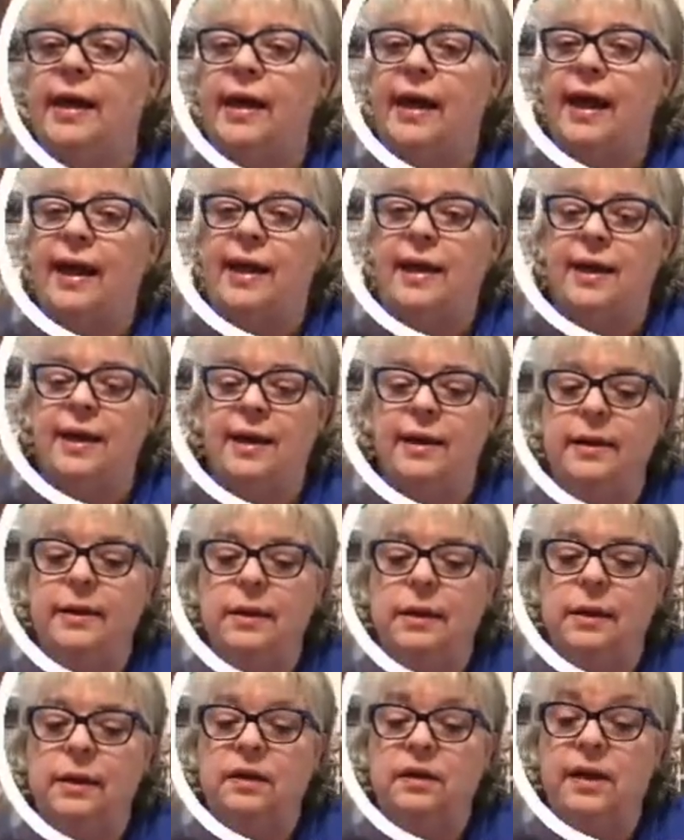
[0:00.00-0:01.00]

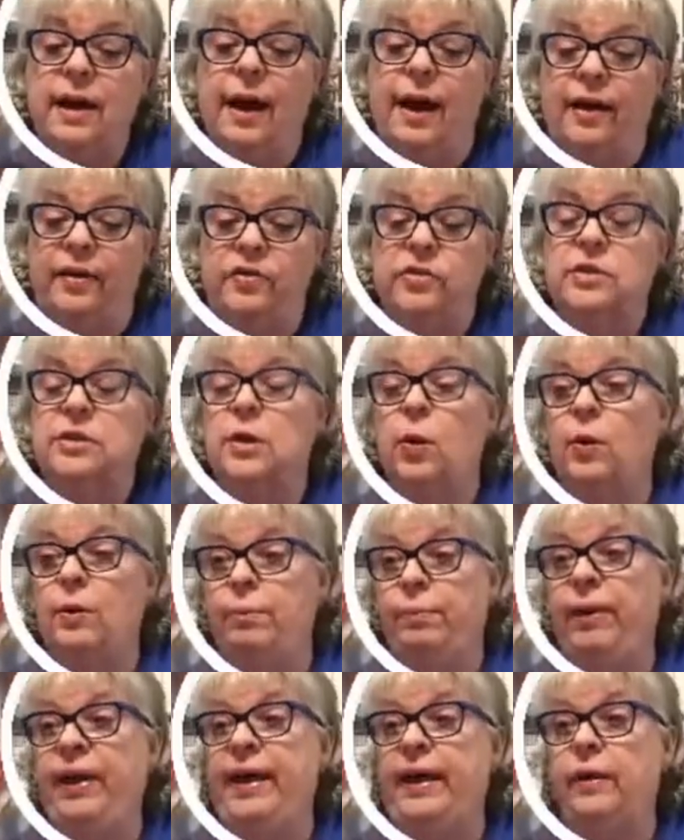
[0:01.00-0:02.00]
and yeah, so it
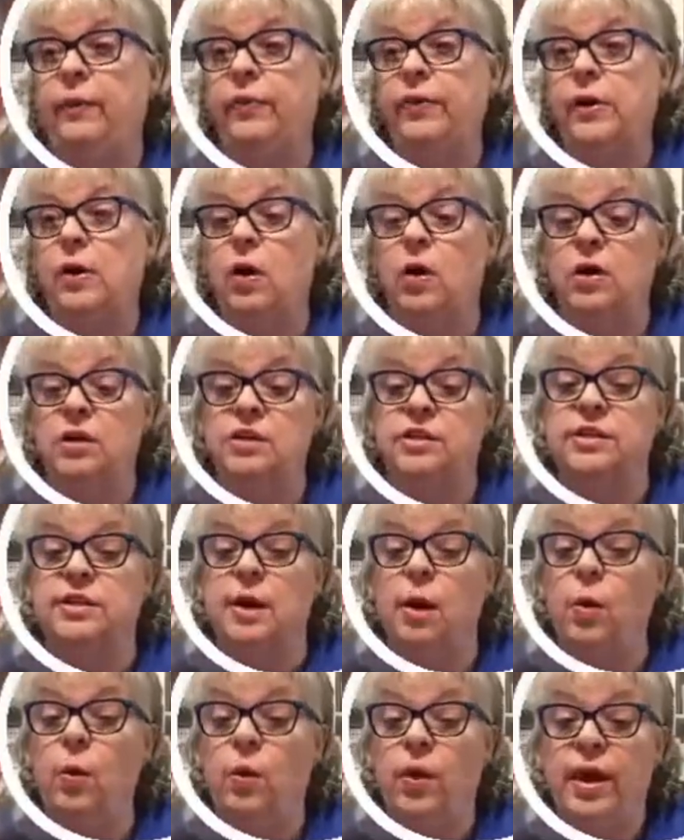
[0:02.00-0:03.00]
bled on the card.
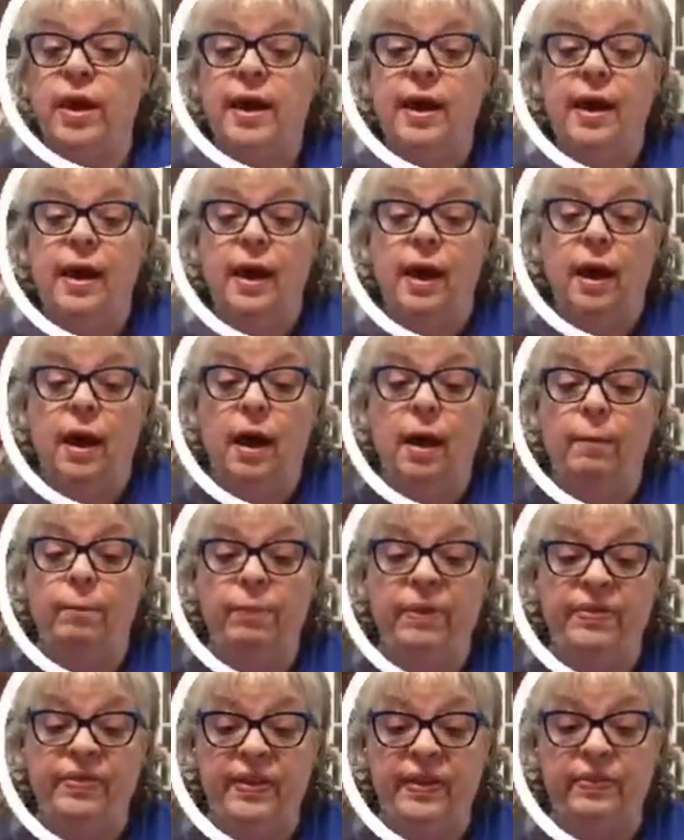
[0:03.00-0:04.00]
So,
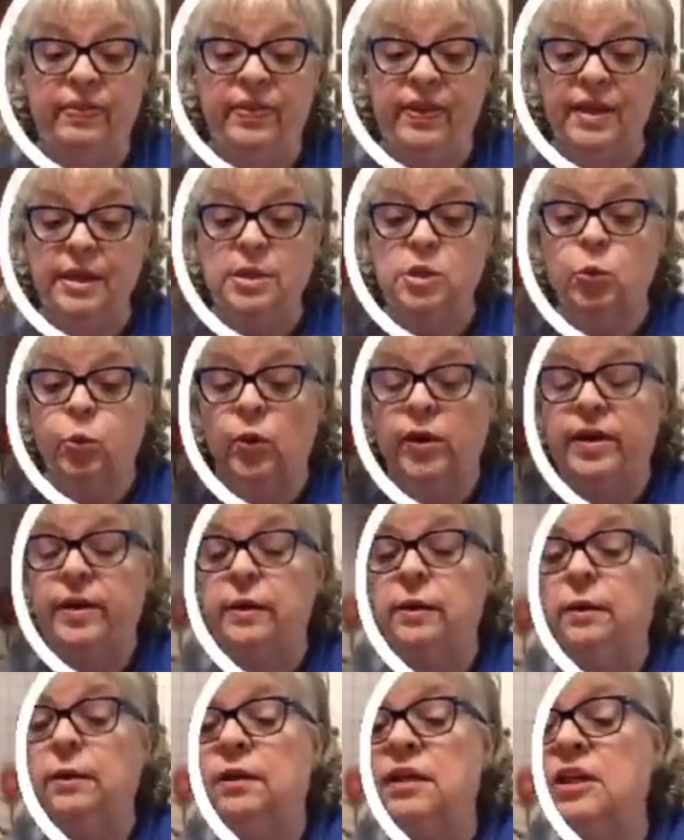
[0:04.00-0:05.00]
but then this
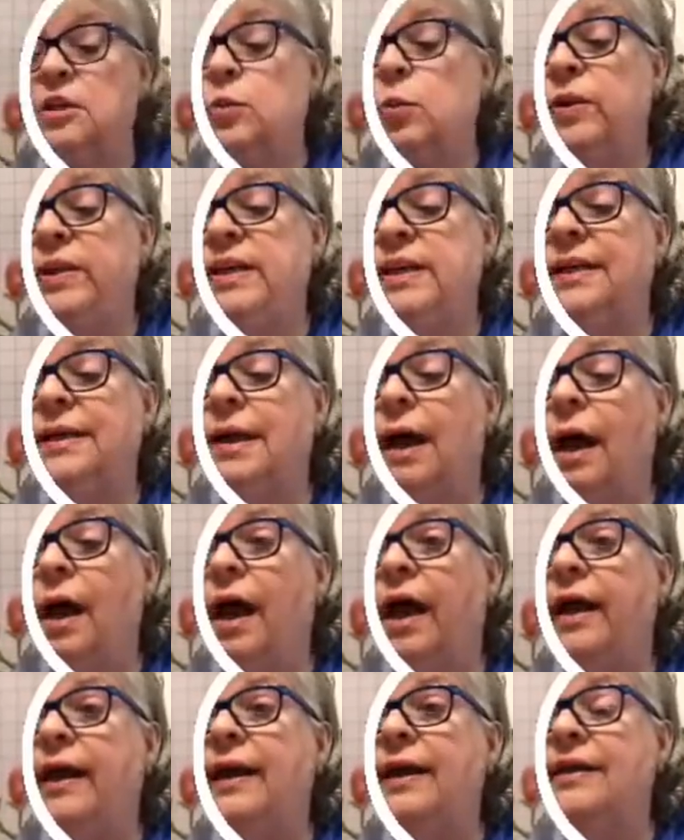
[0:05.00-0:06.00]
one did
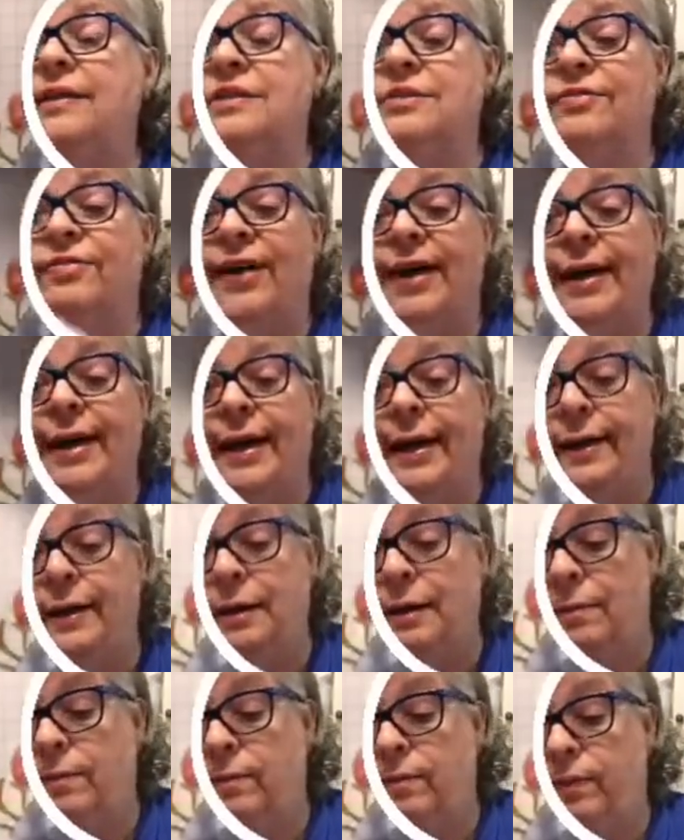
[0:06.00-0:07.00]
not. It's fine.
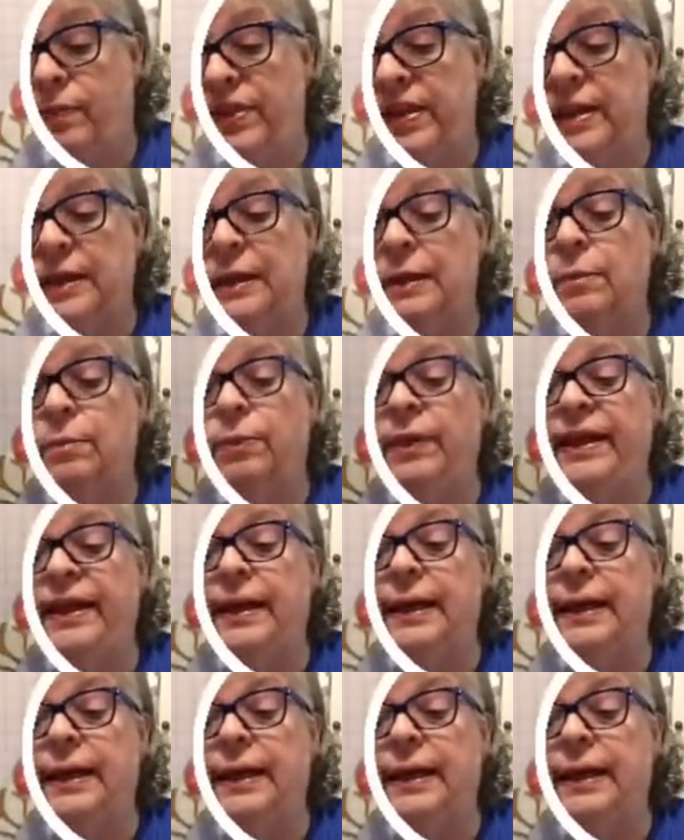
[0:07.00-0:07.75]
It didn't bleed